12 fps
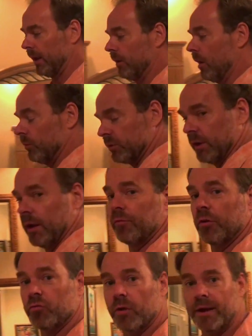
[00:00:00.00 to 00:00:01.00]
had I was gonna
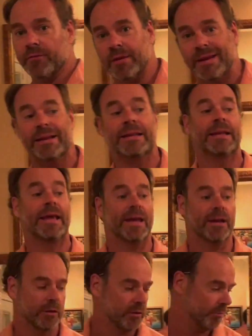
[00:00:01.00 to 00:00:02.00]
have to drive to
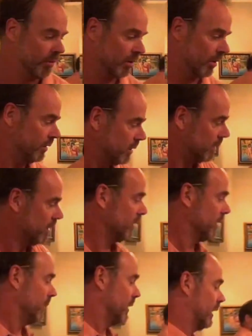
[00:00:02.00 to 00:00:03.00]
Atlanta tomorrow.
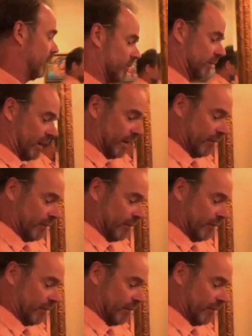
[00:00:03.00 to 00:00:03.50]
I was gonna